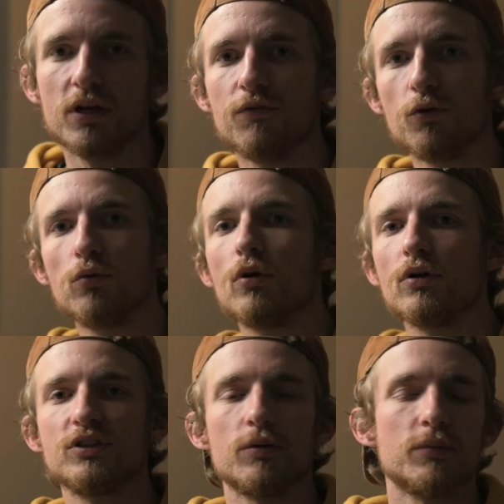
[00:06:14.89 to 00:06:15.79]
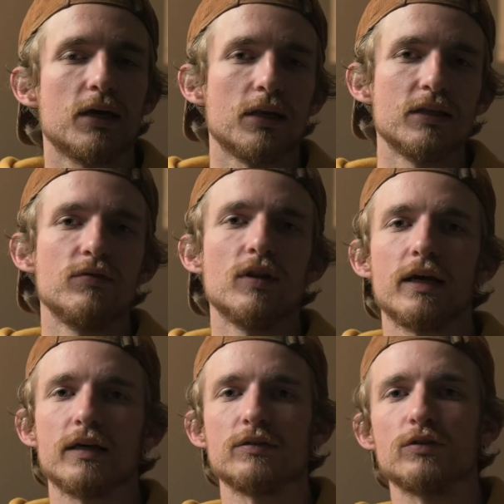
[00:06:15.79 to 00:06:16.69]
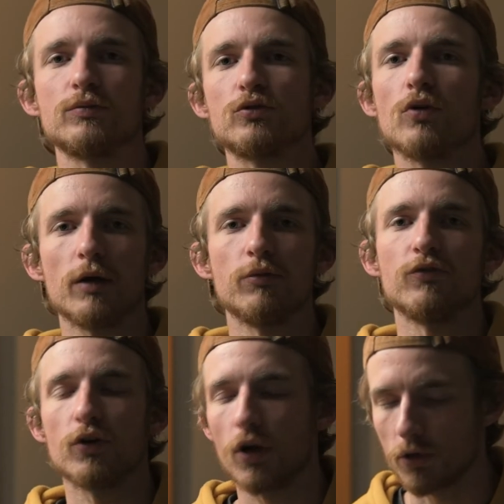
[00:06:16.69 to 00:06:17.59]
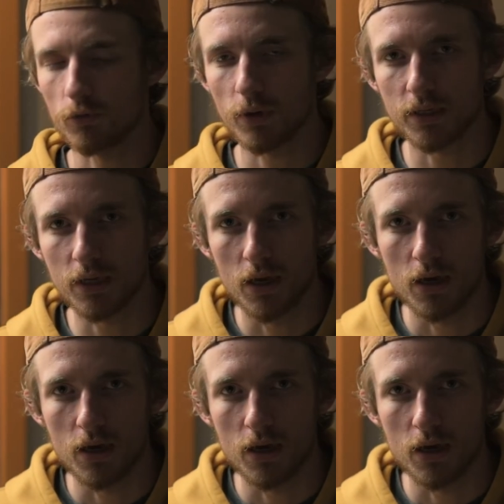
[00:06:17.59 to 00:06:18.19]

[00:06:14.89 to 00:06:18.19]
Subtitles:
If you learned something, leave a like and subscribe if you're not already.